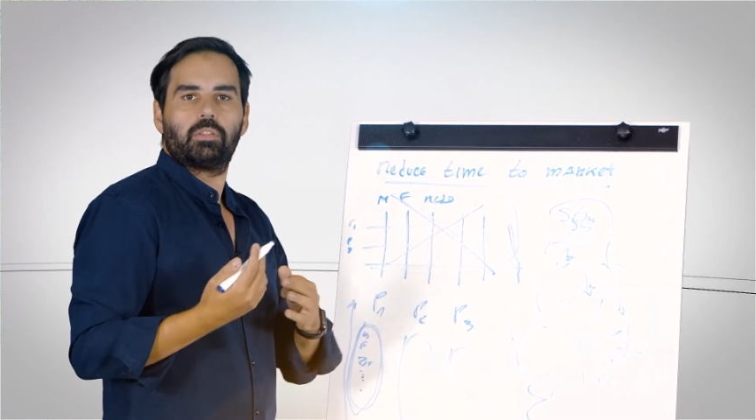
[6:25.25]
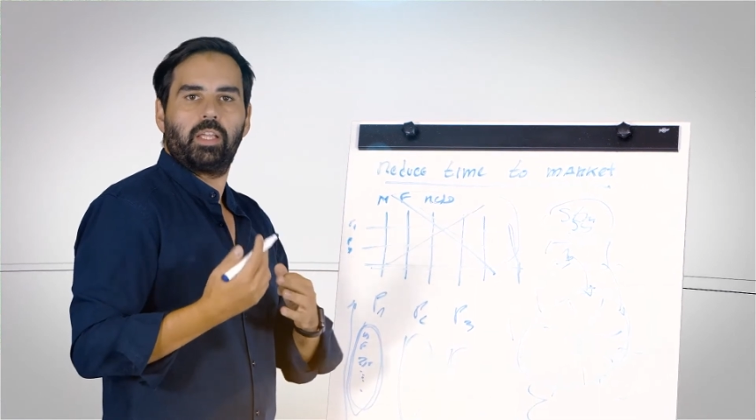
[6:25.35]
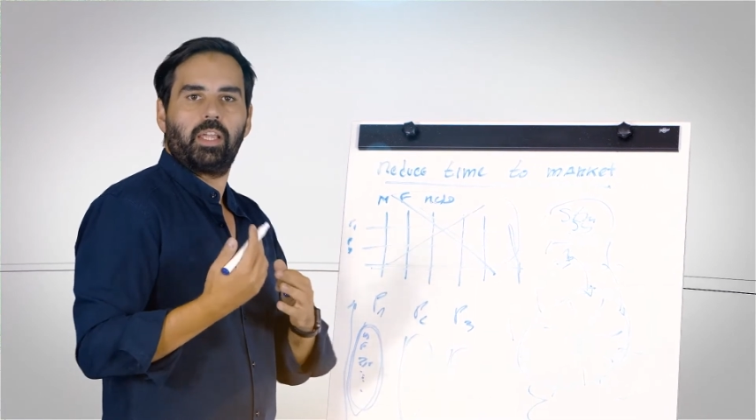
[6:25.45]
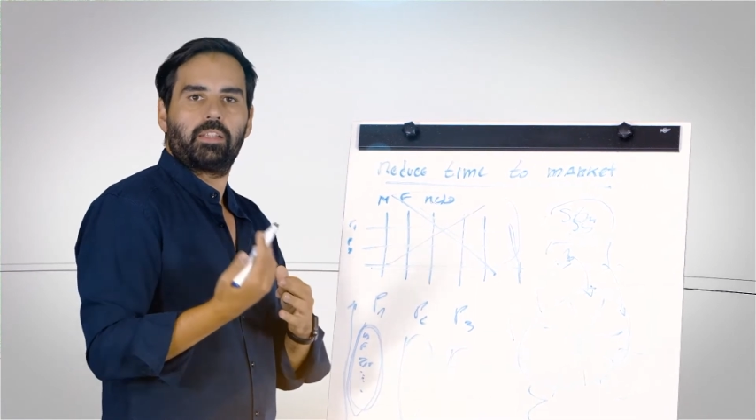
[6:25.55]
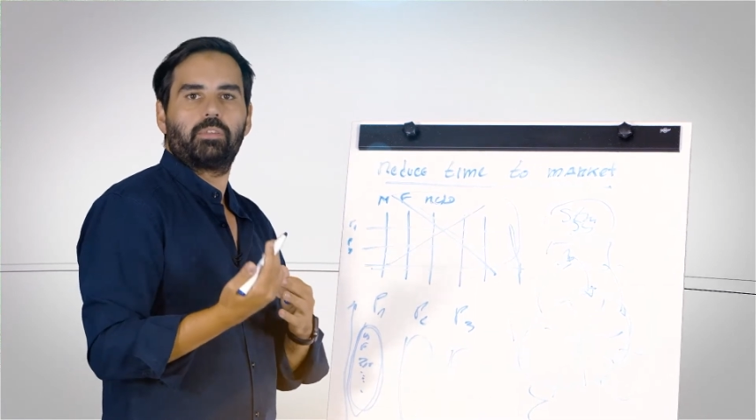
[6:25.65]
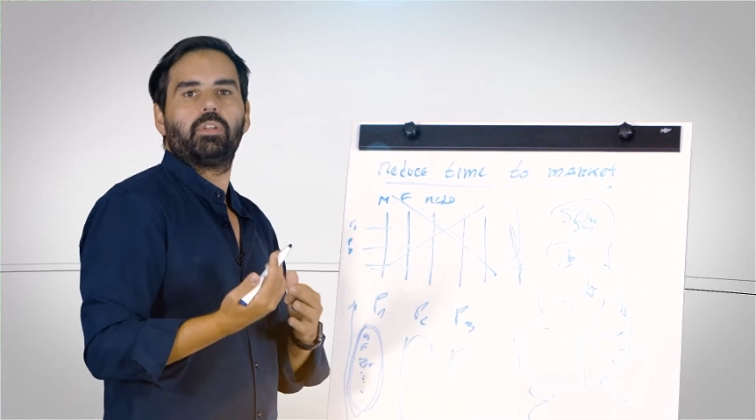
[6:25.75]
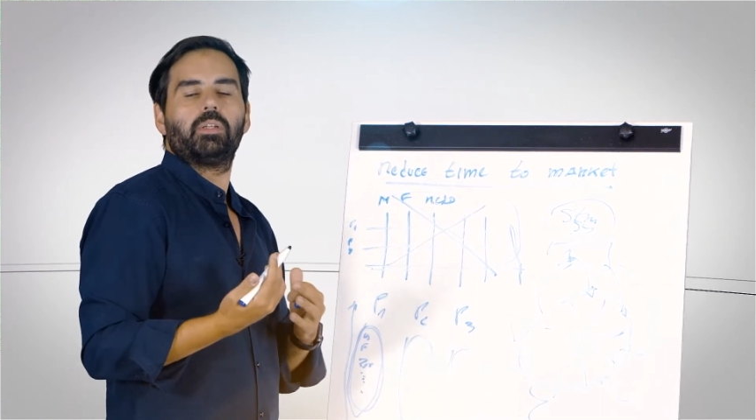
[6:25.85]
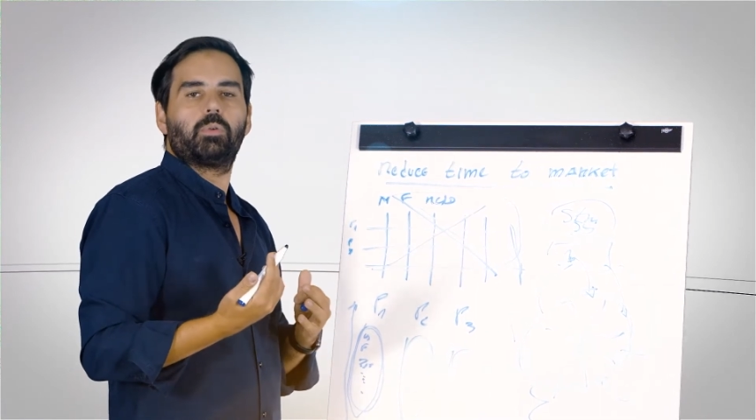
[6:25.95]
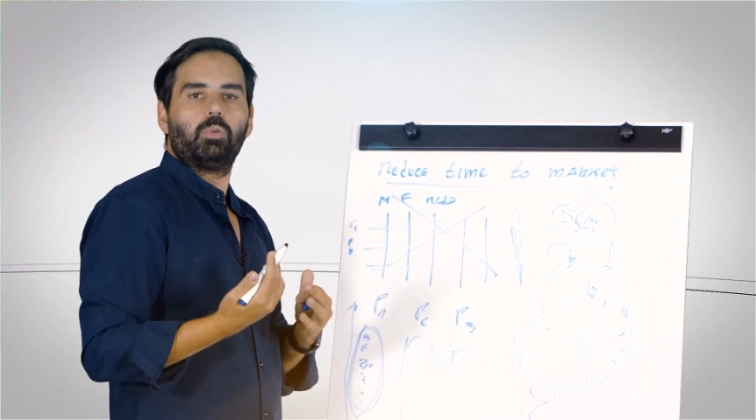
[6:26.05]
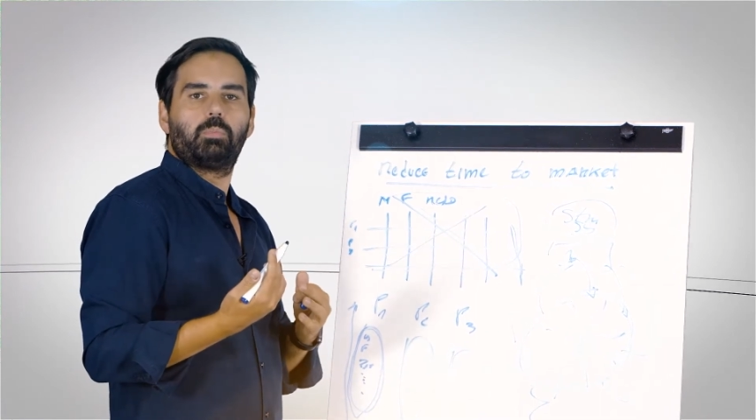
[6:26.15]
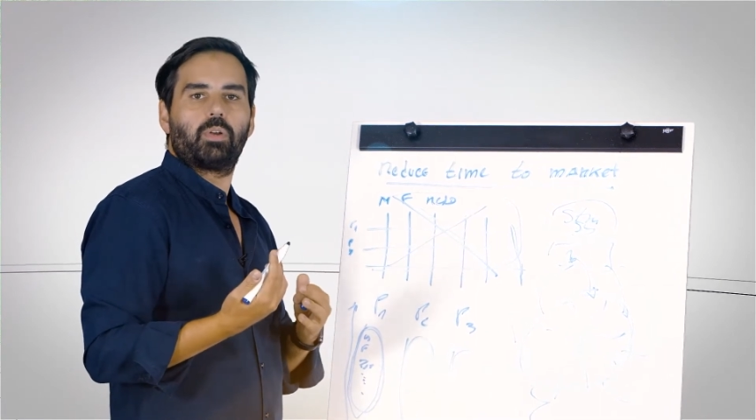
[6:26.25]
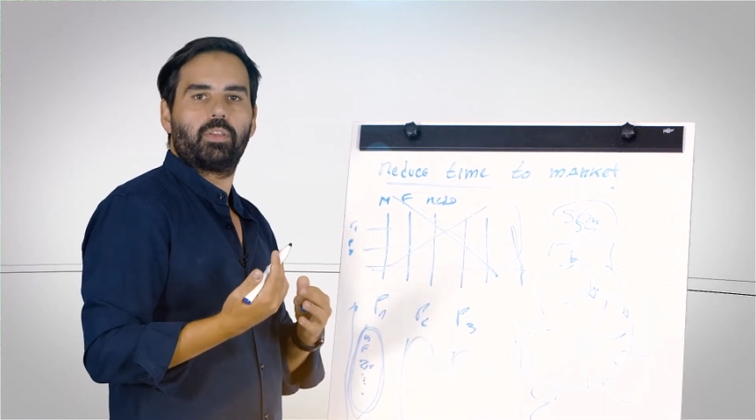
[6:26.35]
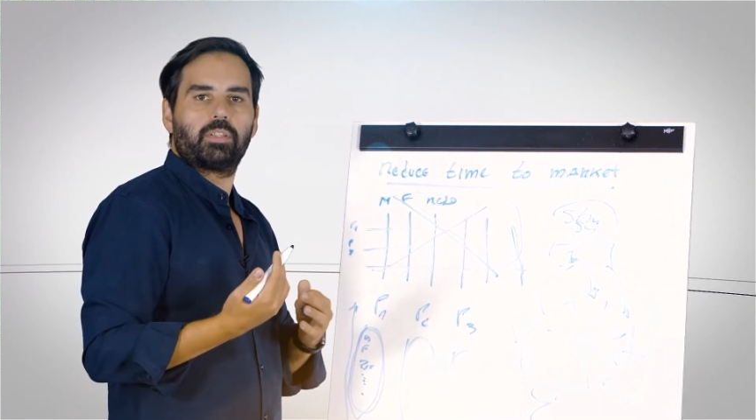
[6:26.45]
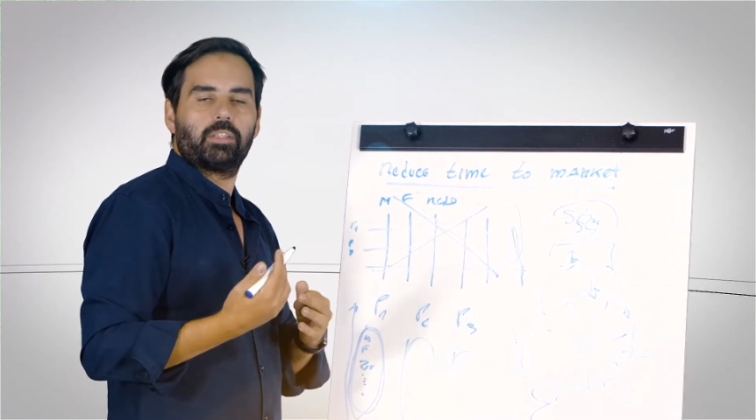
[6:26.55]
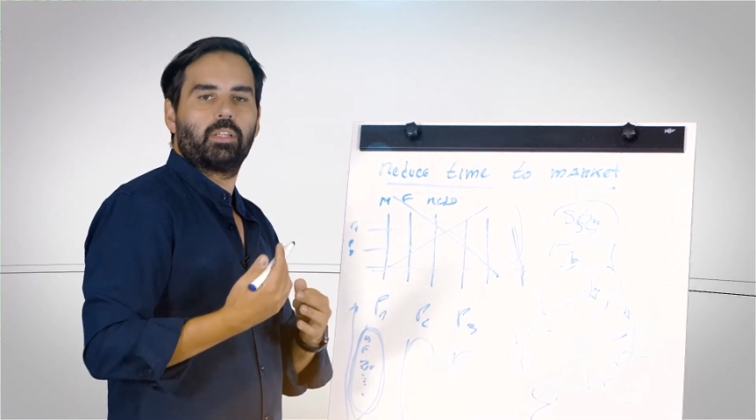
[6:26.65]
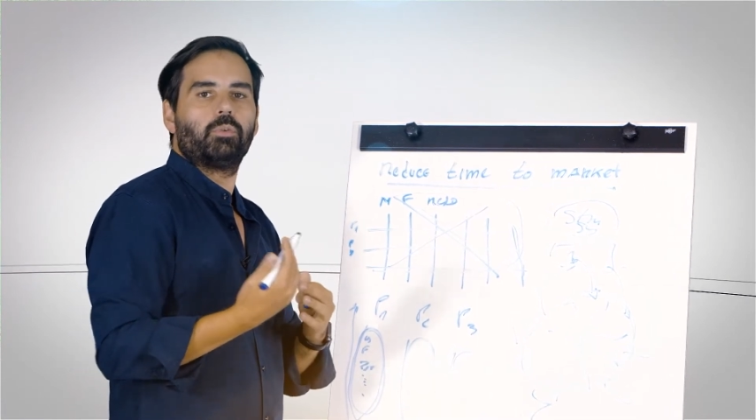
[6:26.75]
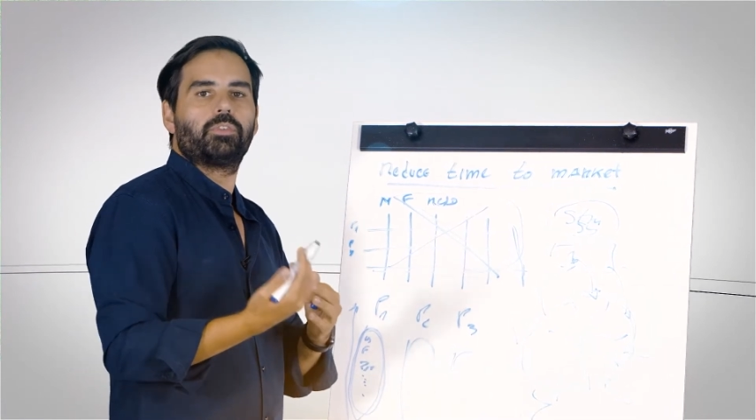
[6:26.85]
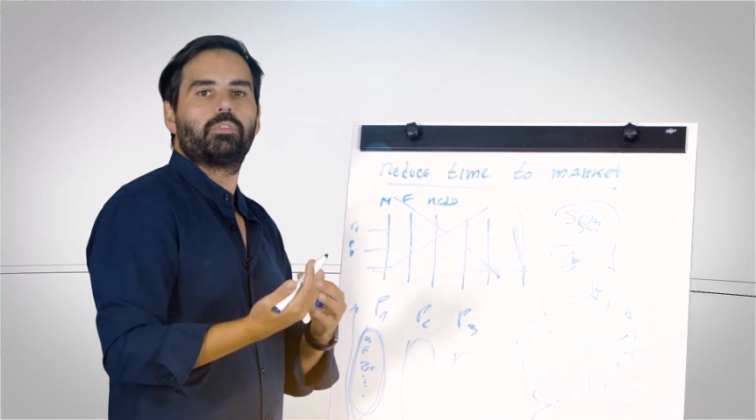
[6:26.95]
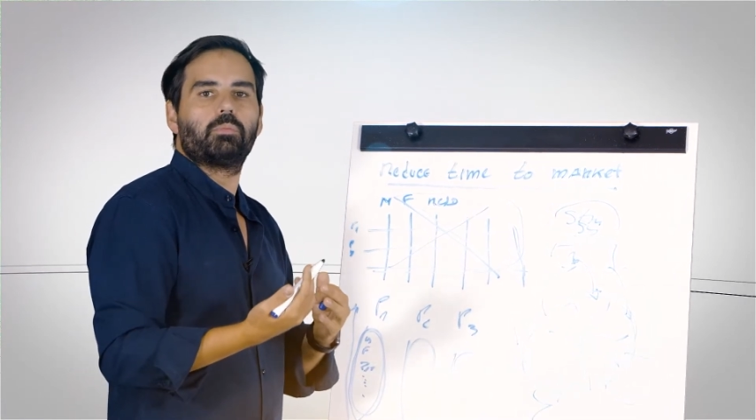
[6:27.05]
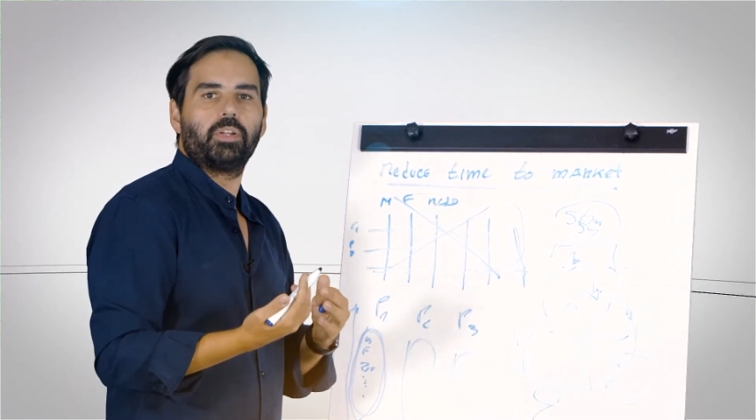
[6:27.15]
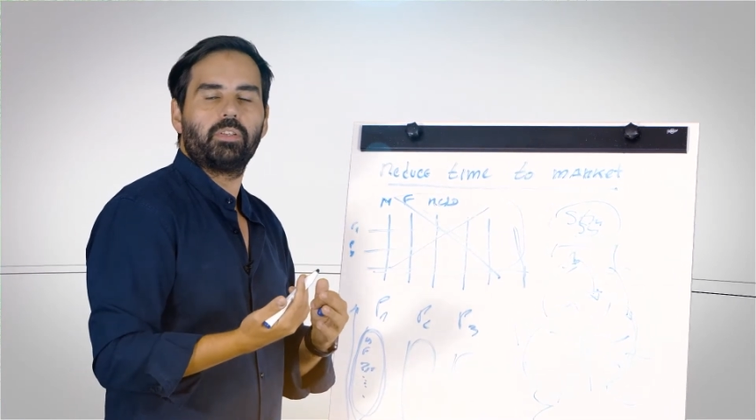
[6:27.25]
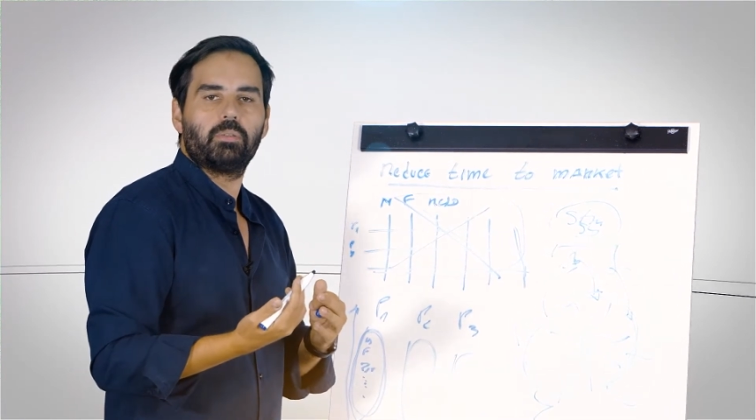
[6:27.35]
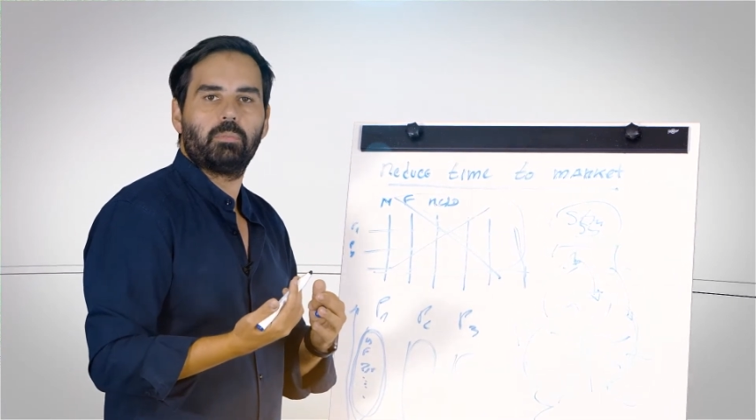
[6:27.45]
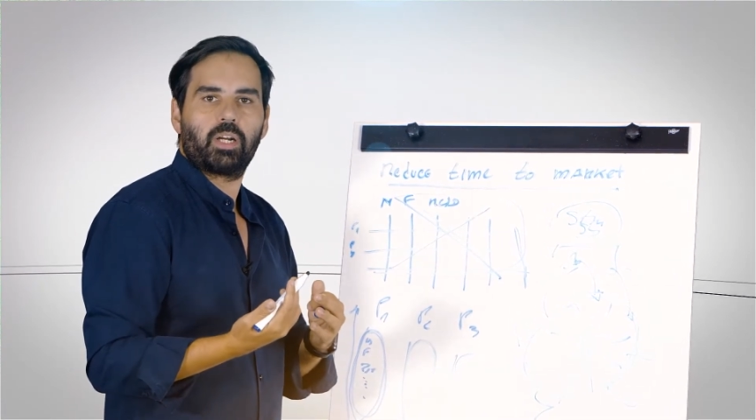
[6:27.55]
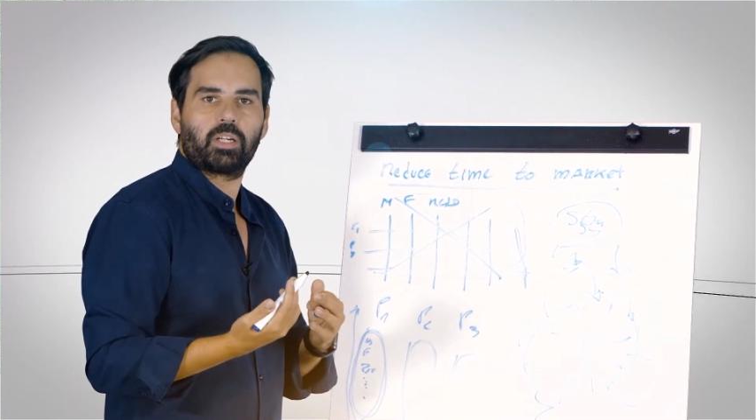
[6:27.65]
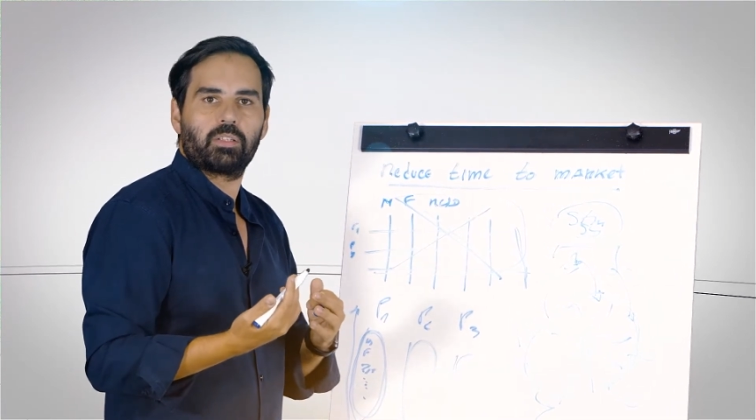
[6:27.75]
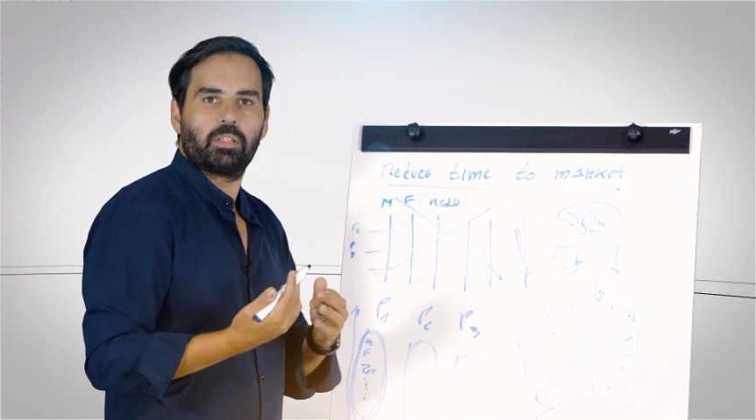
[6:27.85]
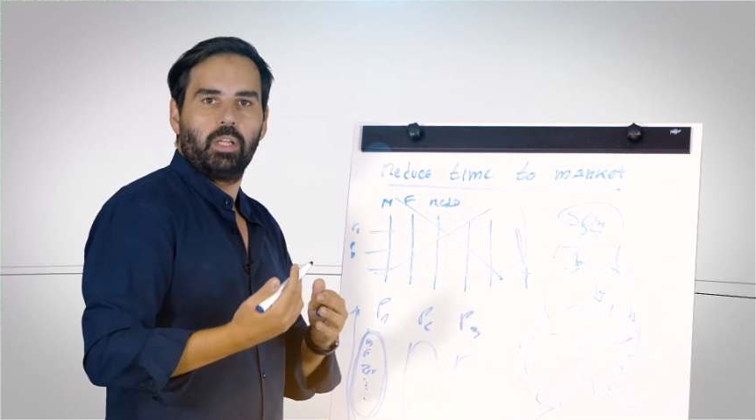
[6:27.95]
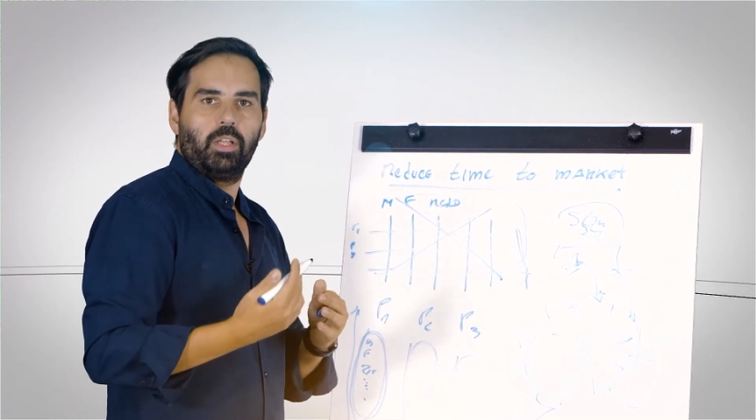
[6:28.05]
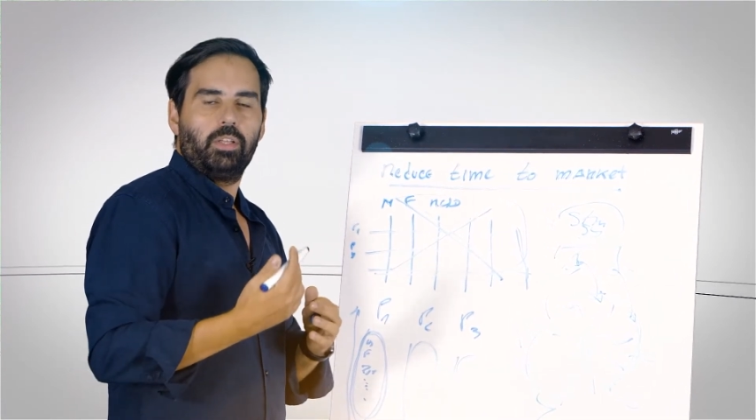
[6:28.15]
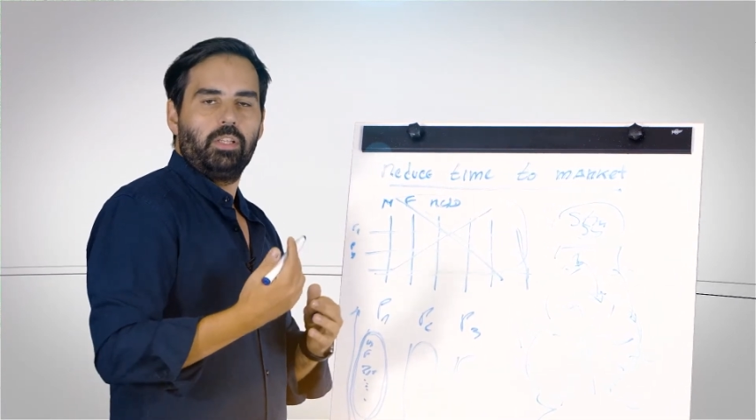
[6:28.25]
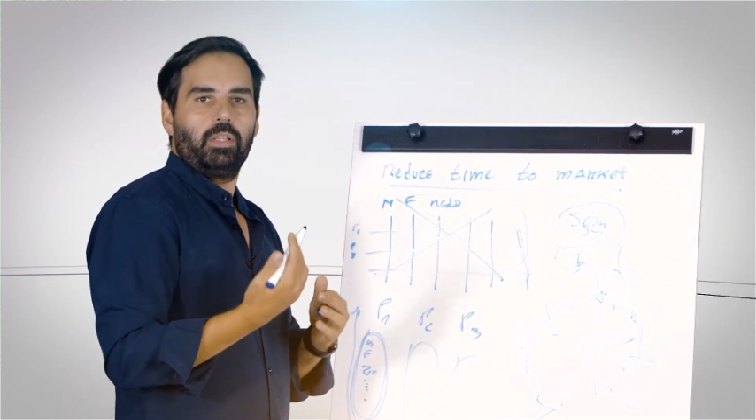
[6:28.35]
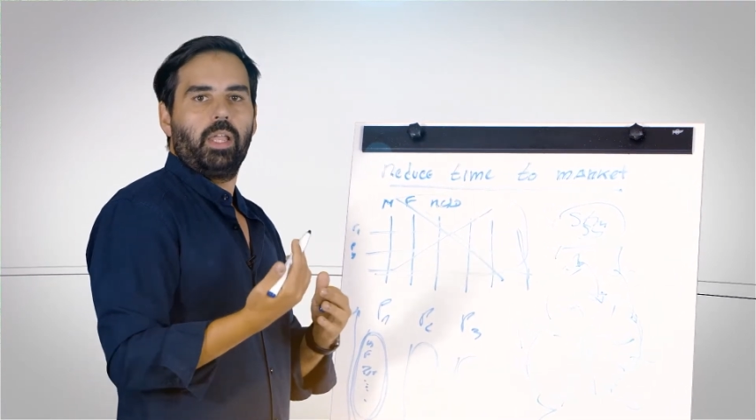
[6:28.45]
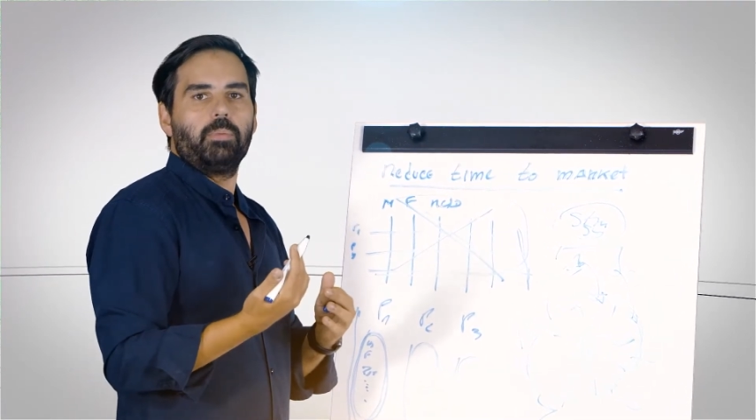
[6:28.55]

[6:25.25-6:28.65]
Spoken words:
They had a really cool product that they wanted to bring in the market in